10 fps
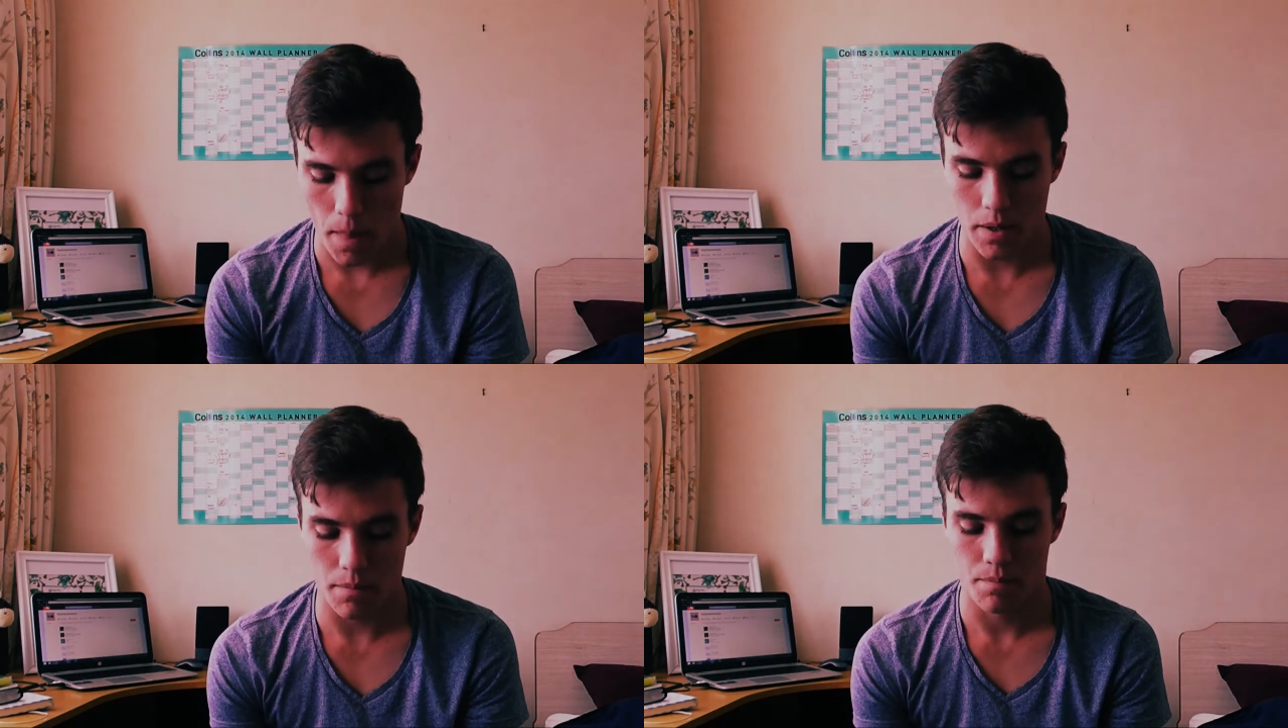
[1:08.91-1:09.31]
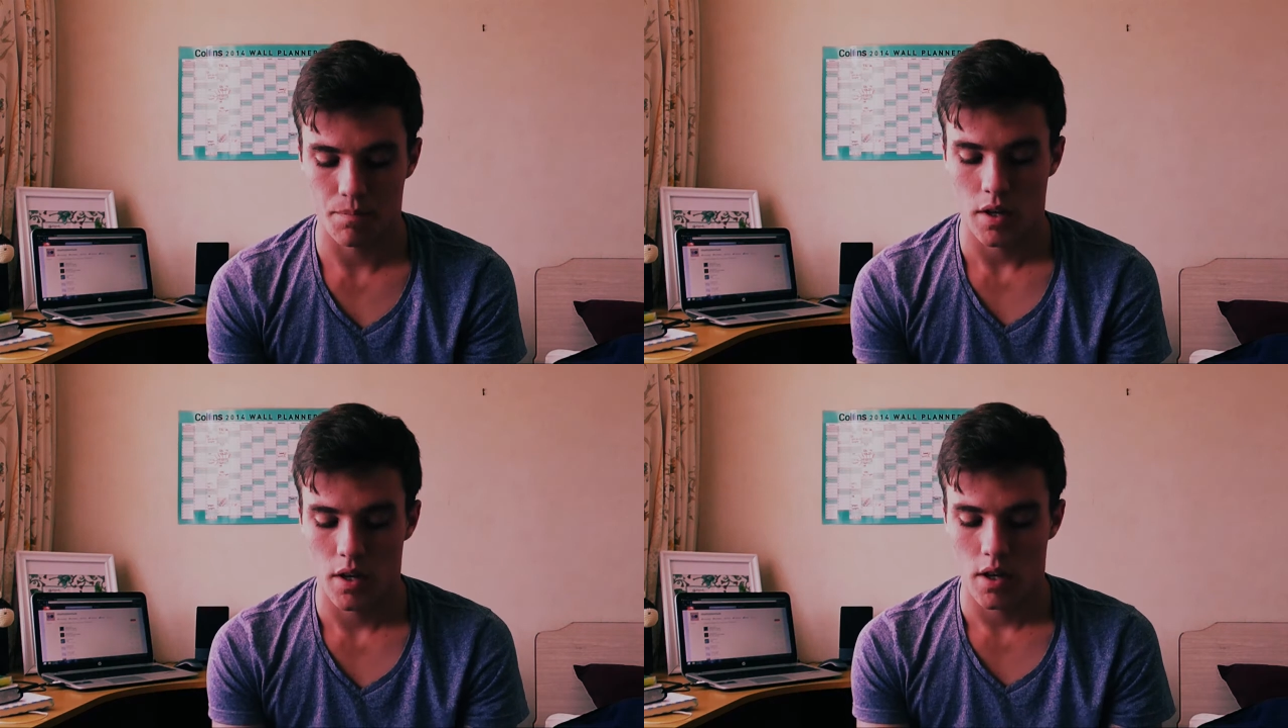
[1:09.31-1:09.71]
and
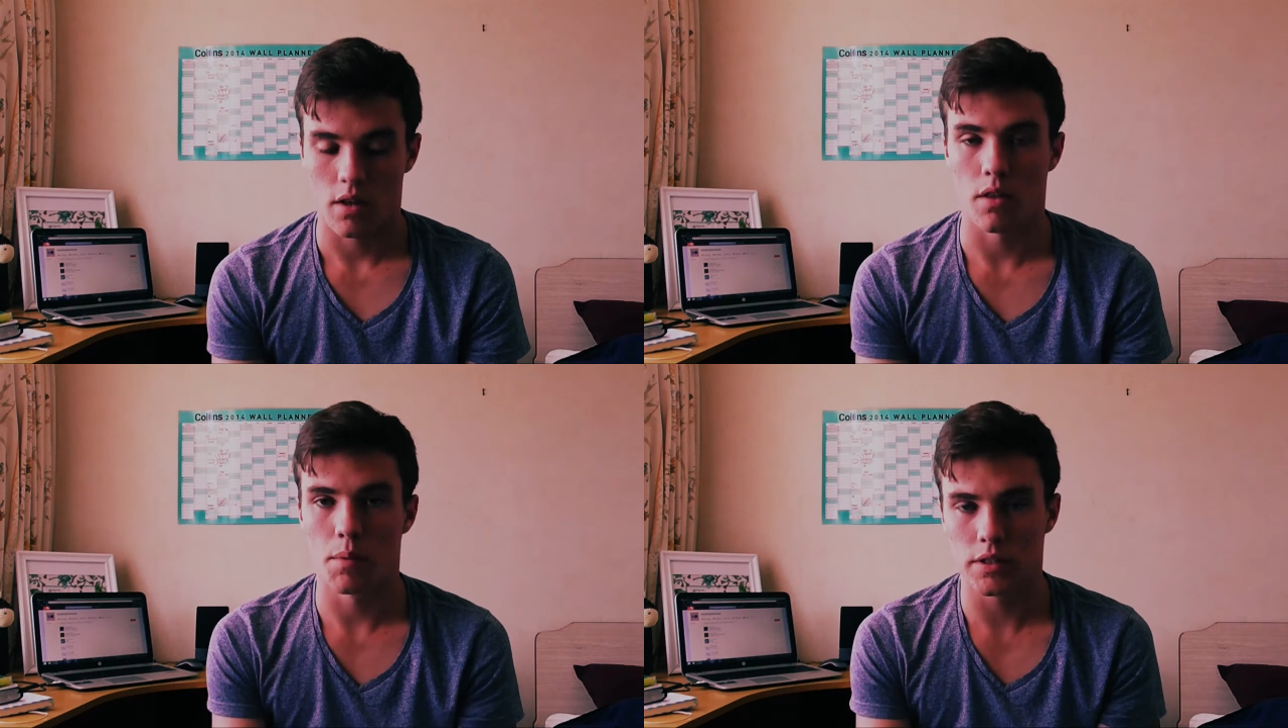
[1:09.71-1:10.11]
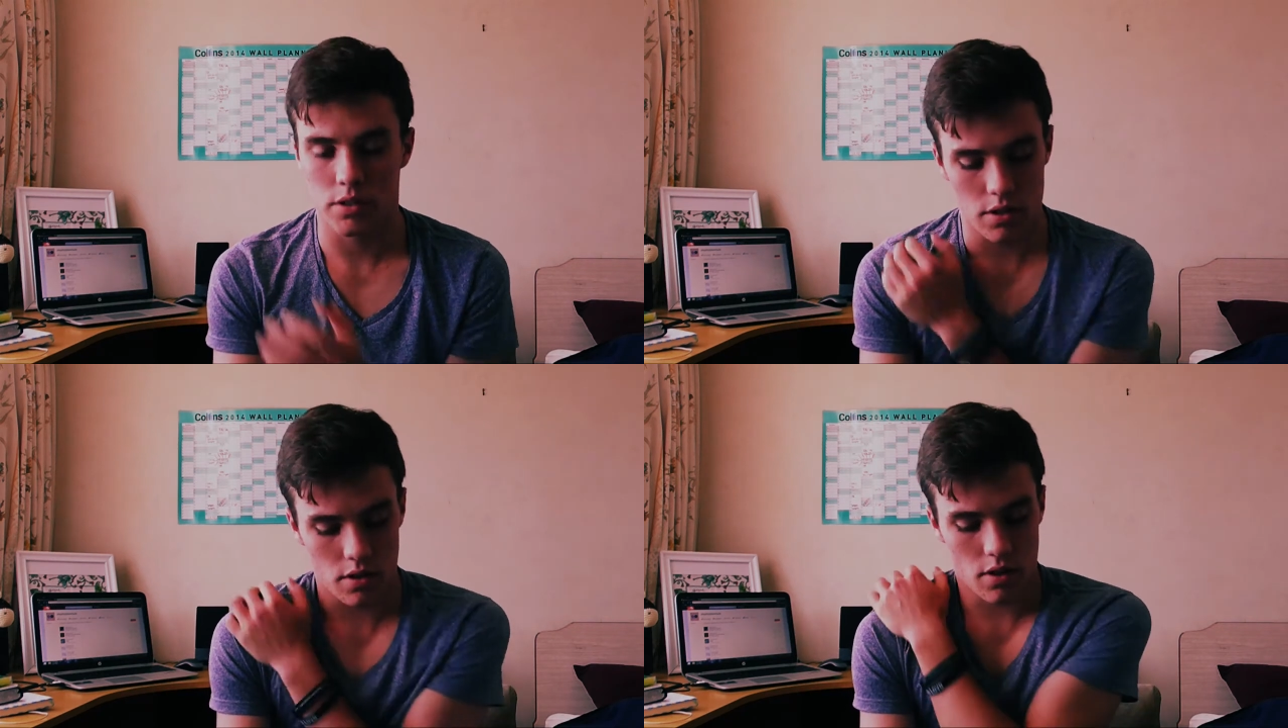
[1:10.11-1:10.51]
in the
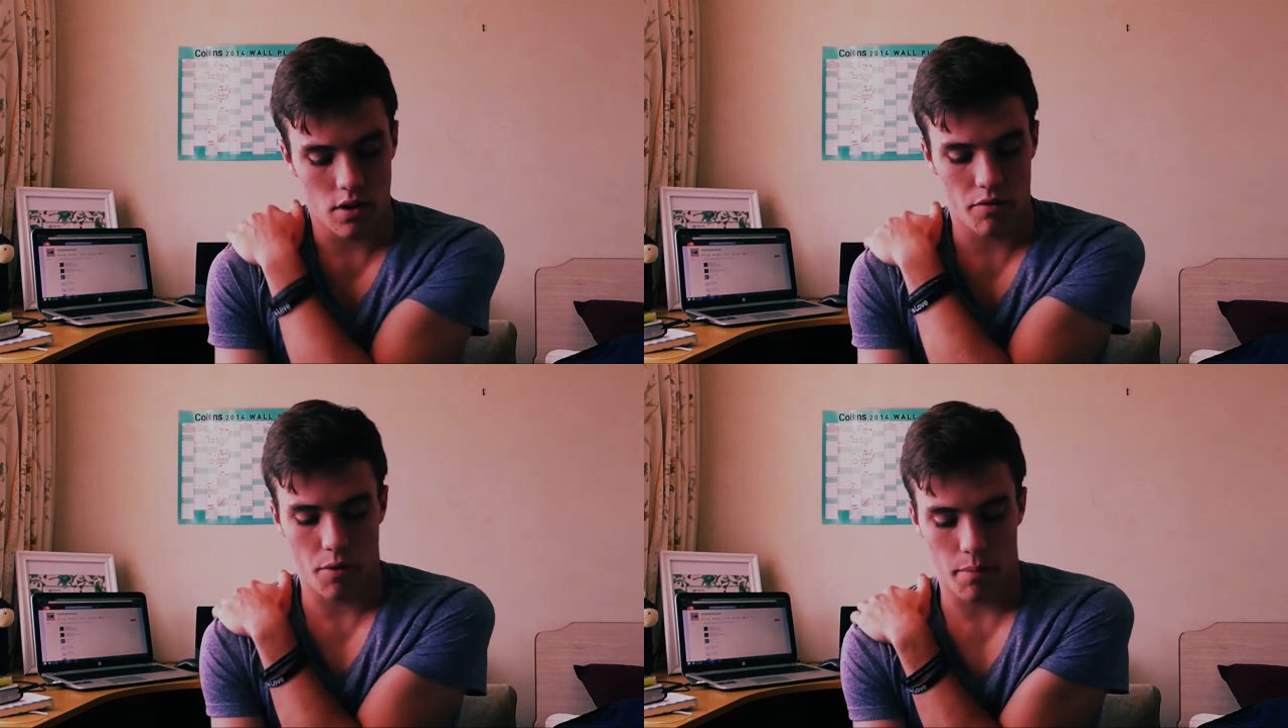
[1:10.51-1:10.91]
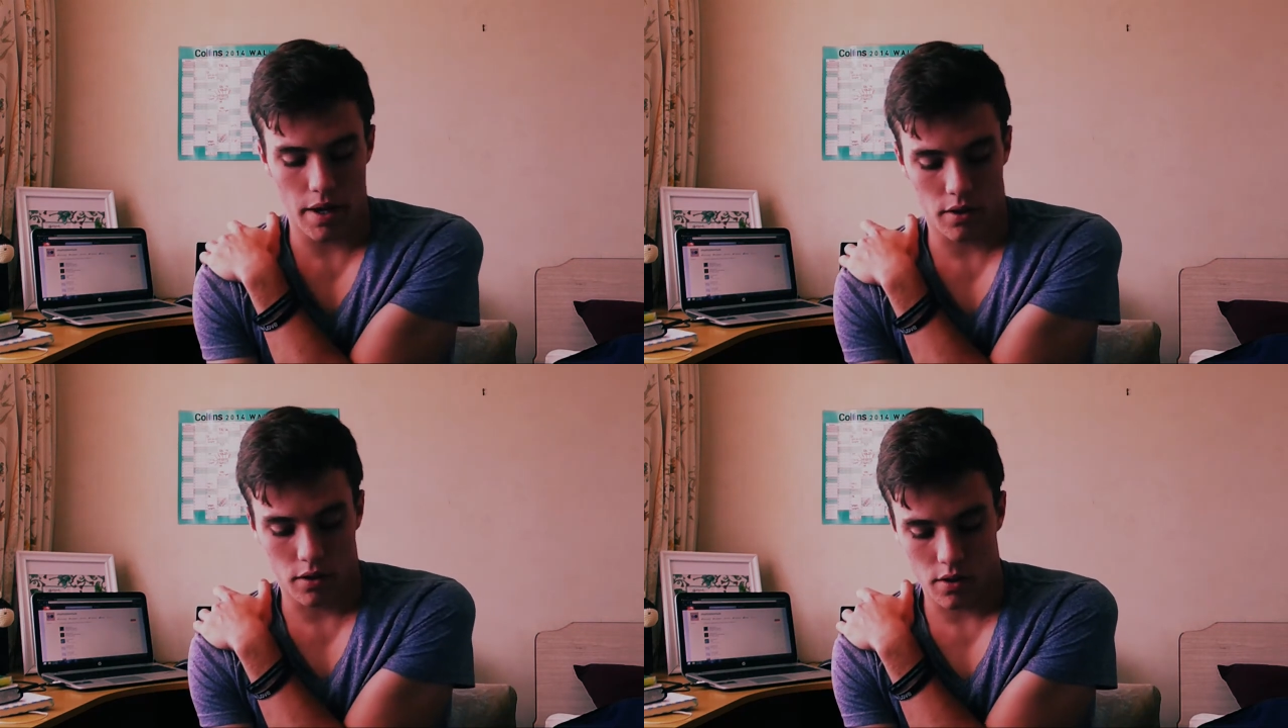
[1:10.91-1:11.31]
midst of the
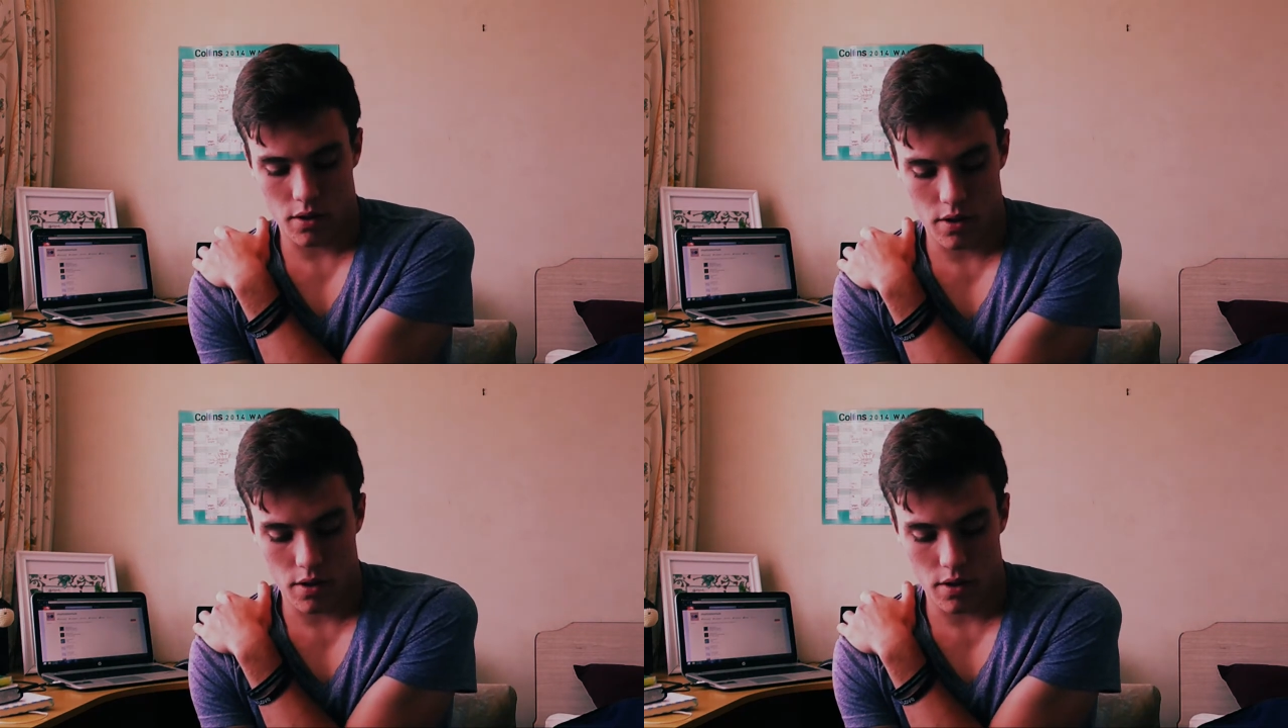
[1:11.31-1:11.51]
battle,